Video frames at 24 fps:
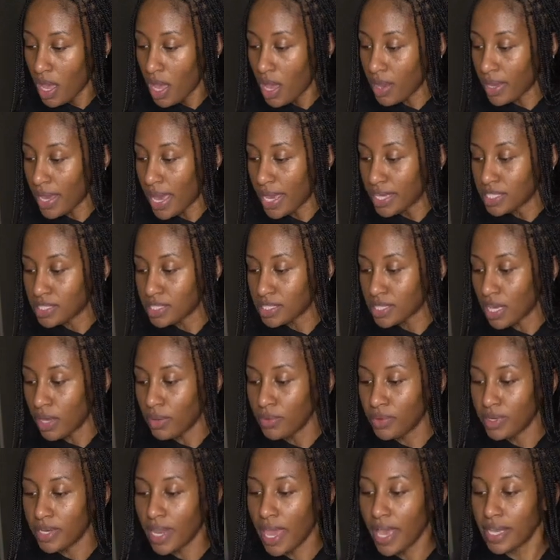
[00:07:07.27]
Okay, so
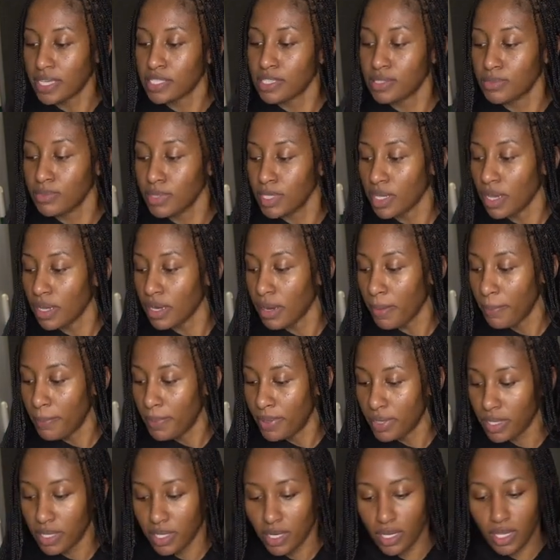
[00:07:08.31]
next we're gonna
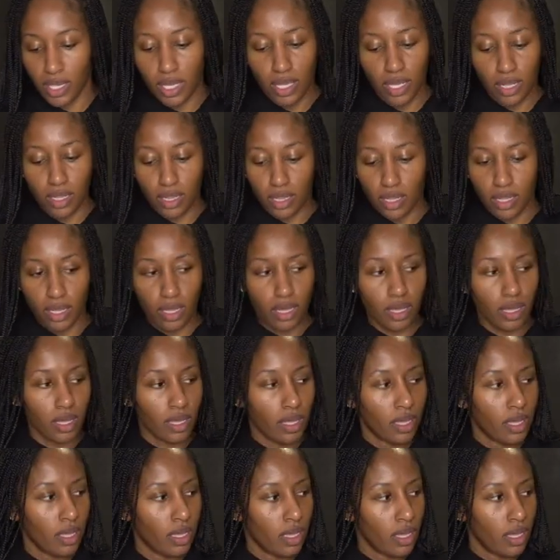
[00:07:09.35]
put in the,
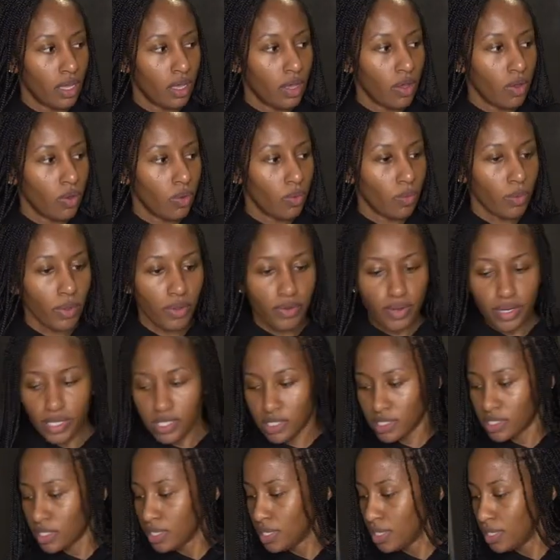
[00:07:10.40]
where
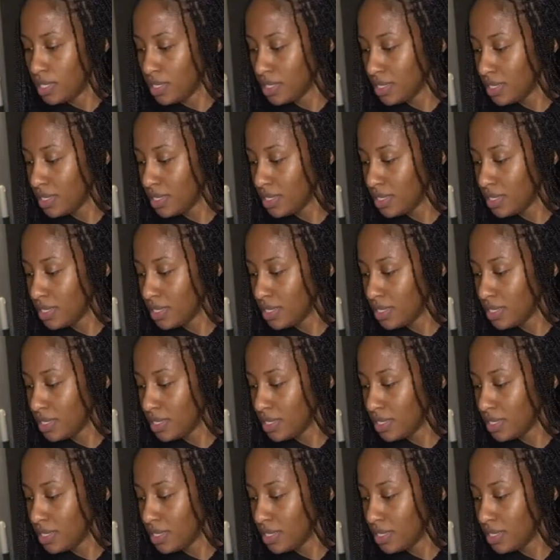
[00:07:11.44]
is it?